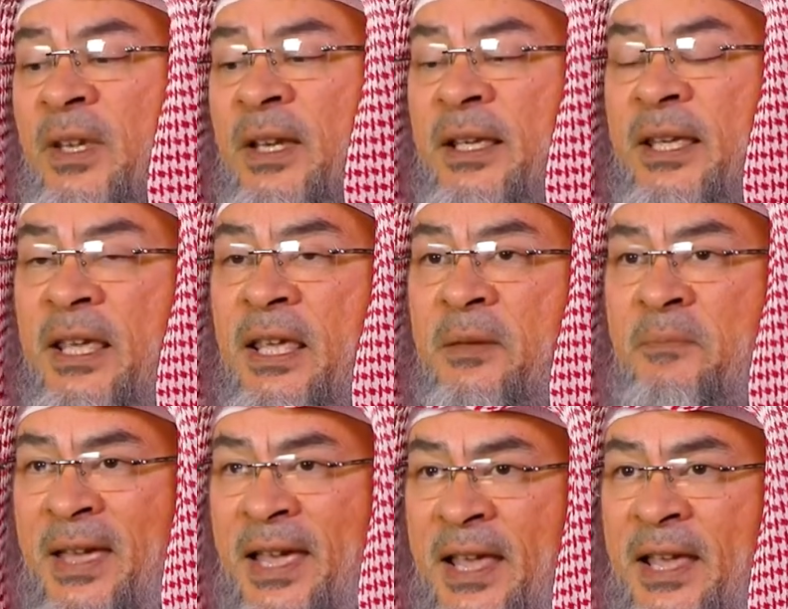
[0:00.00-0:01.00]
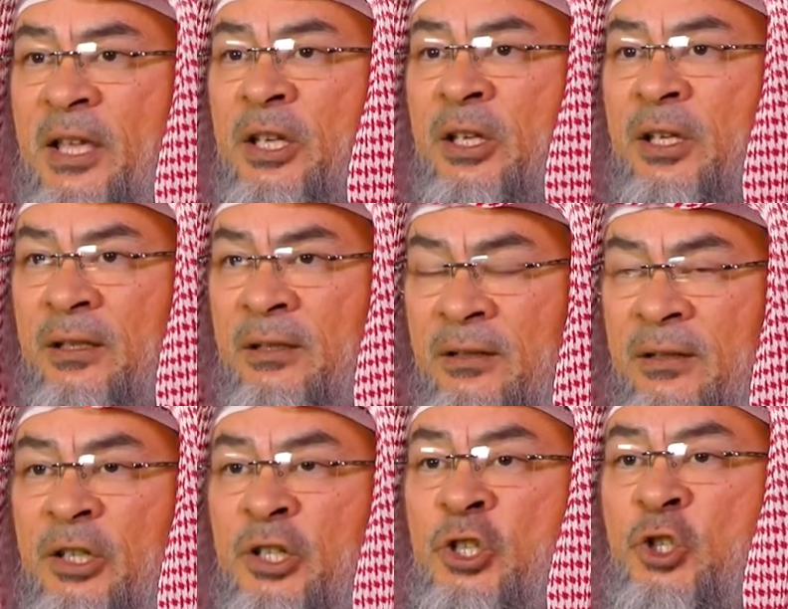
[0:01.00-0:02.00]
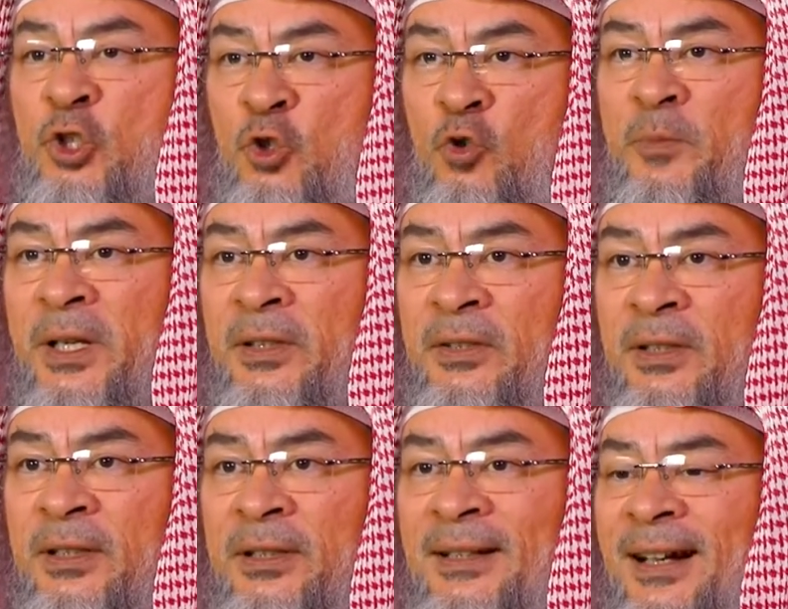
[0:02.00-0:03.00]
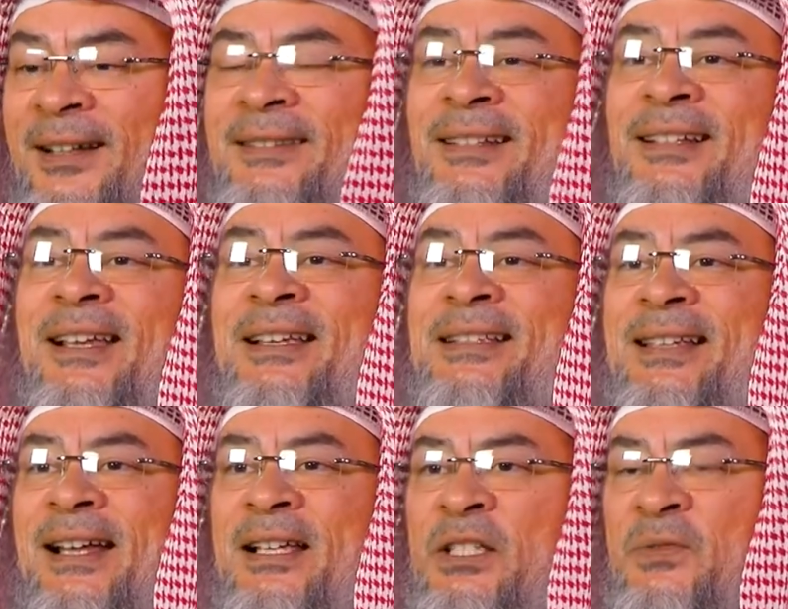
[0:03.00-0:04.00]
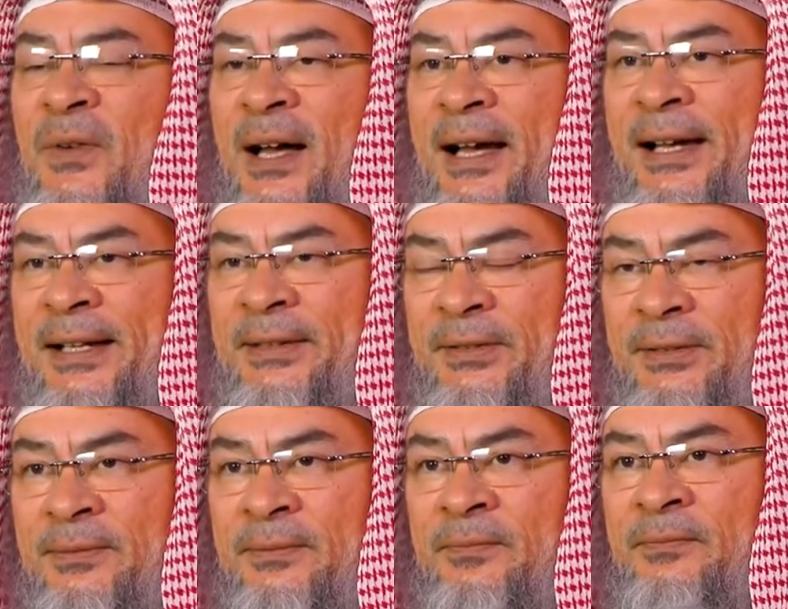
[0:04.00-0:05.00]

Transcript: then he may consume it until he's satisfied.